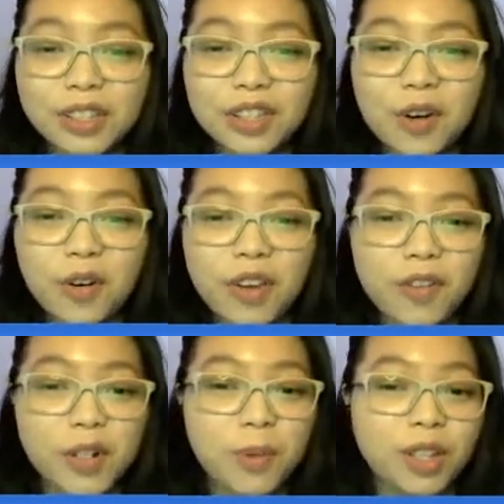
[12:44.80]
you'll know
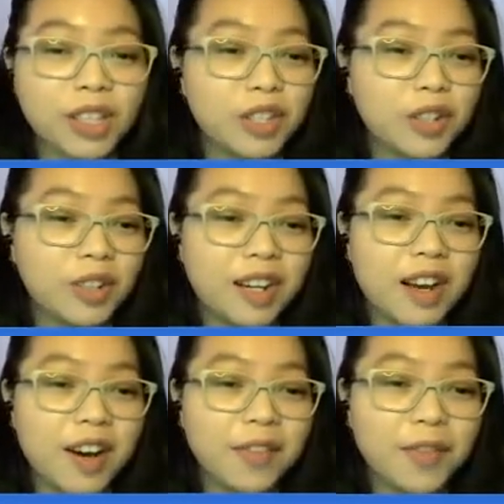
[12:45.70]
if your model is good
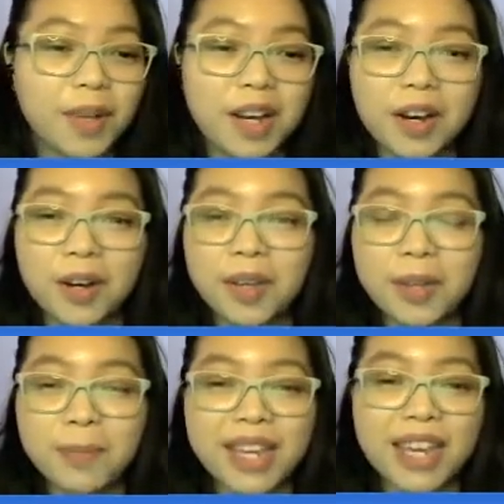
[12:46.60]
enough.
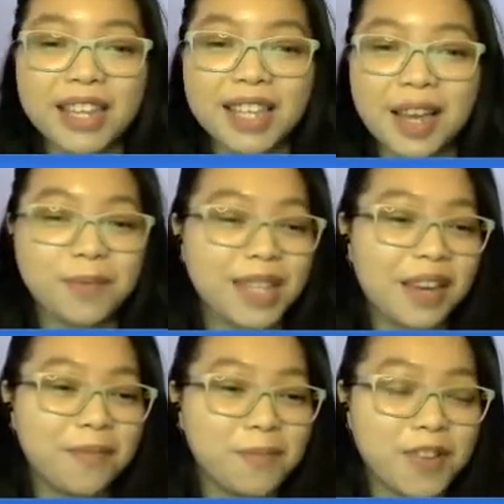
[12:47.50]
In my case, I'm
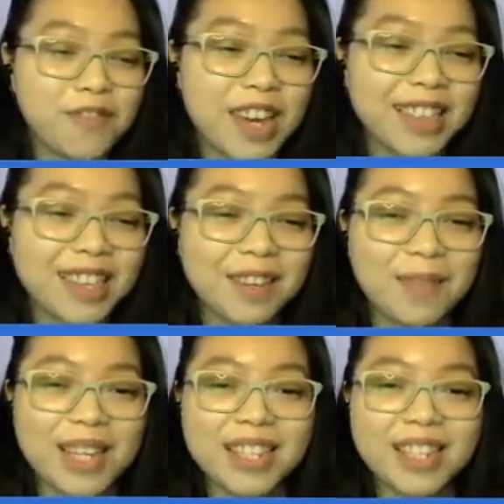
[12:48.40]
saying
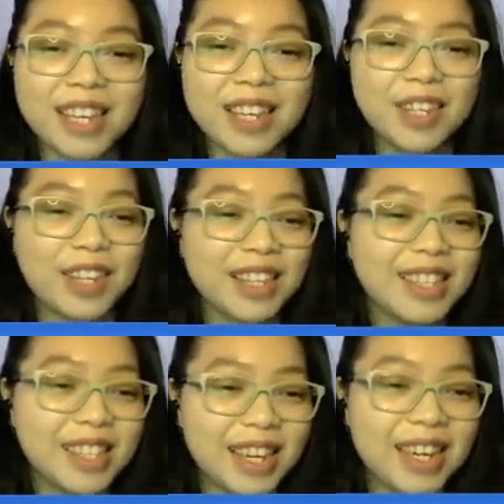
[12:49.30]
perfecting because you
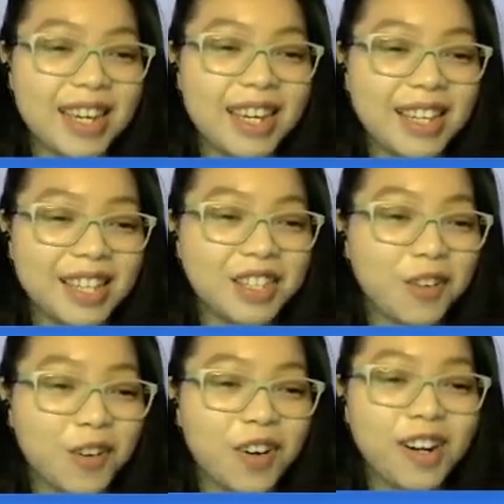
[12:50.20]
can see the
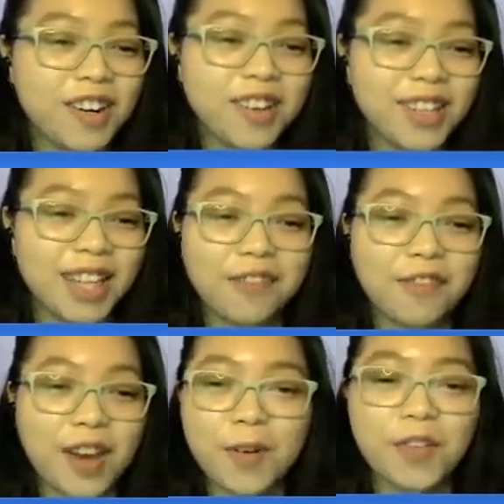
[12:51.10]
score,
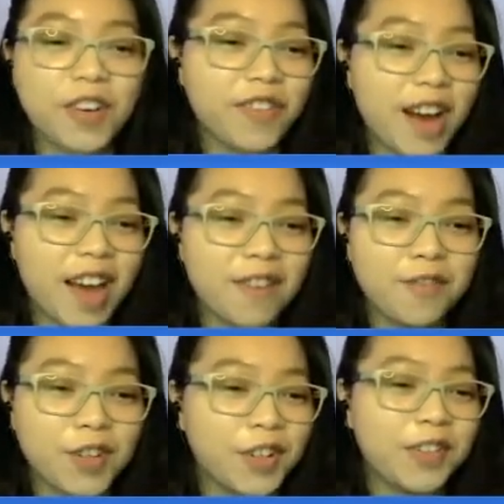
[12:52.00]
like
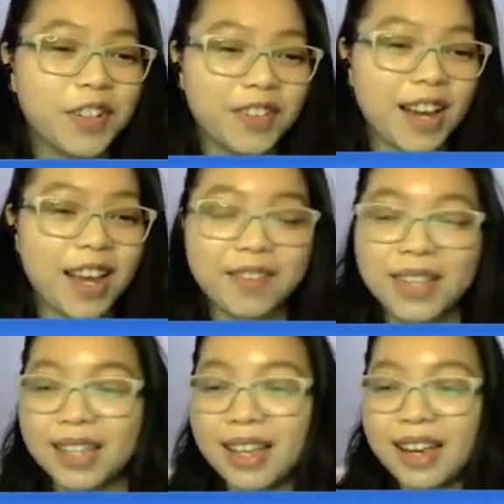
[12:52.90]
5/5,
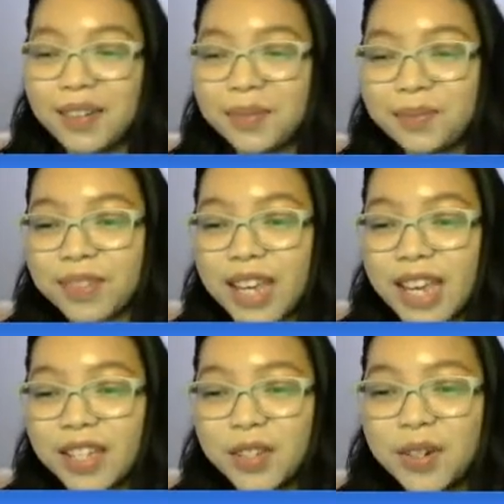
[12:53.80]
4/5, like that.
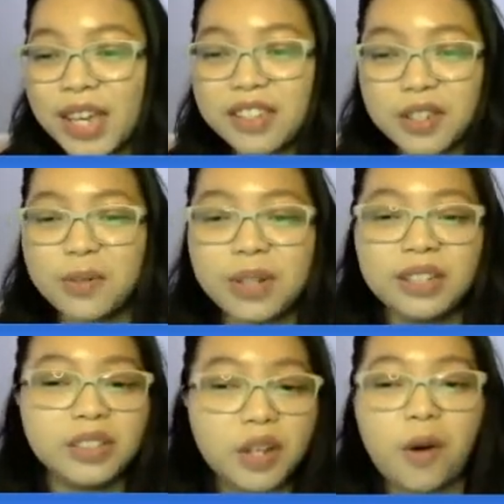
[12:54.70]
So yes, you
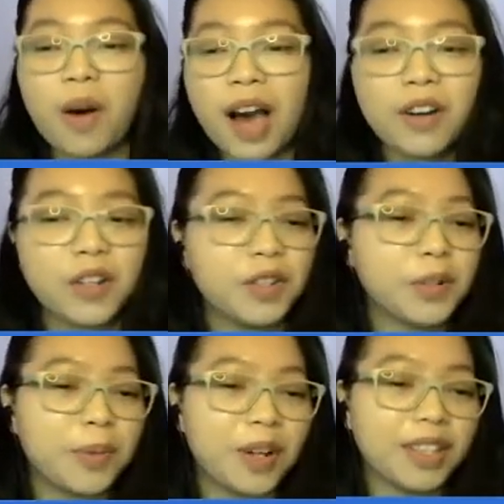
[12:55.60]
will know how good
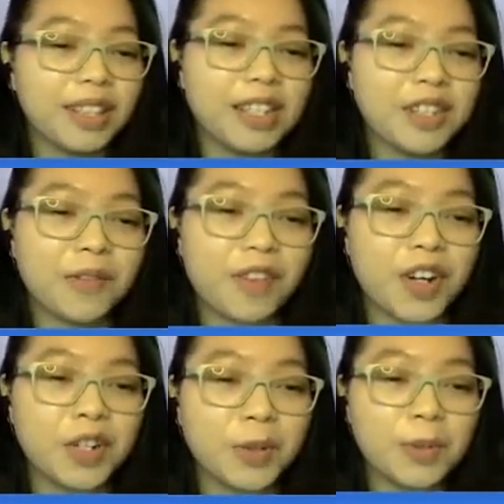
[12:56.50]
your model is so
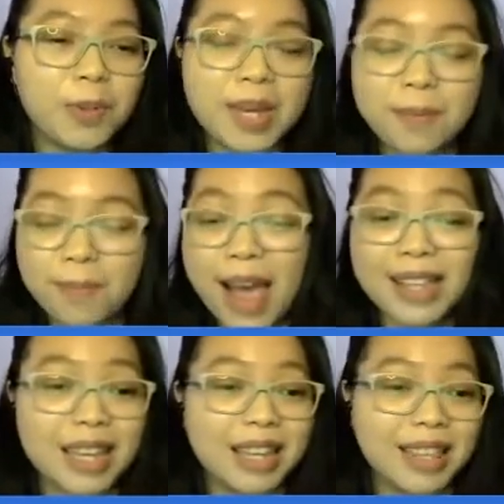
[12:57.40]
far. You will be
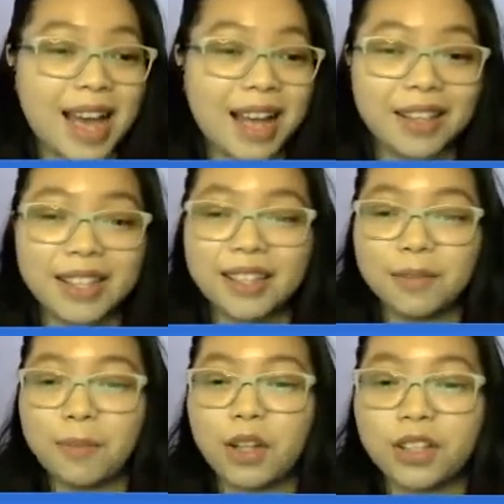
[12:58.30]
passing that
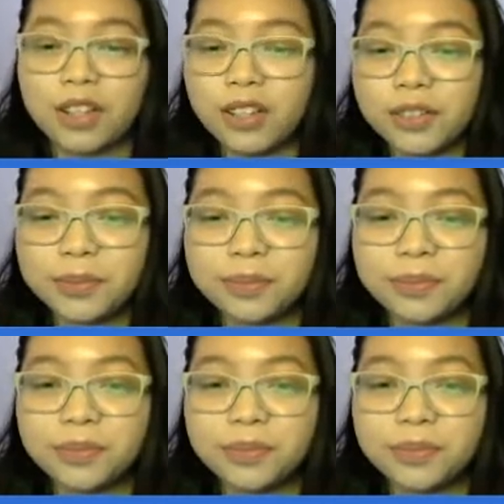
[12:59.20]
model.